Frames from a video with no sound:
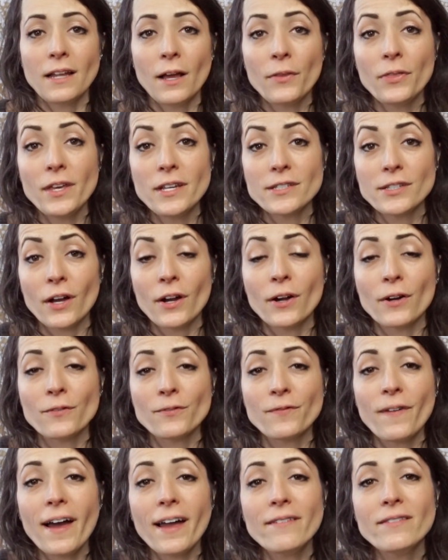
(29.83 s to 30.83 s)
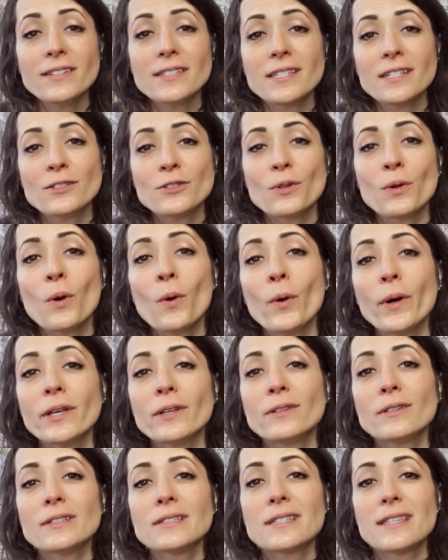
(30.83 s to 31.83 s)
Now these are 5 essential
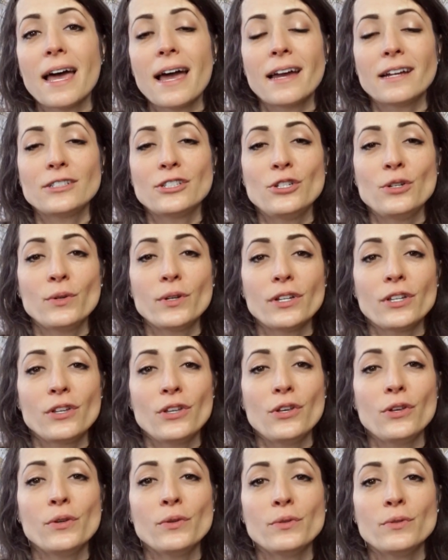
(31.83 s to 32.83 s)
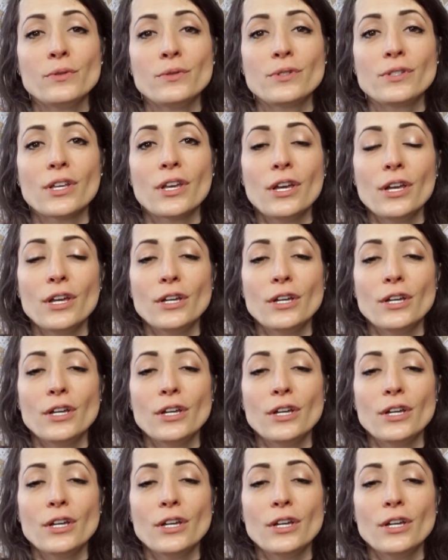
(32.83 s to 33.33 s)
oils that you can use